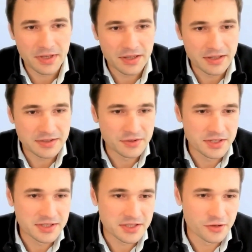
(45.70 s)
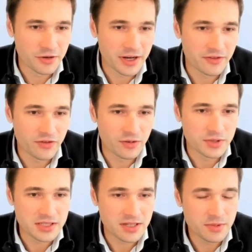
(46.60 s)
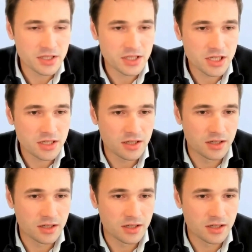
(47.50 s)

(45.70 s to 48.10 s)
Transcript: As you can see already from this image,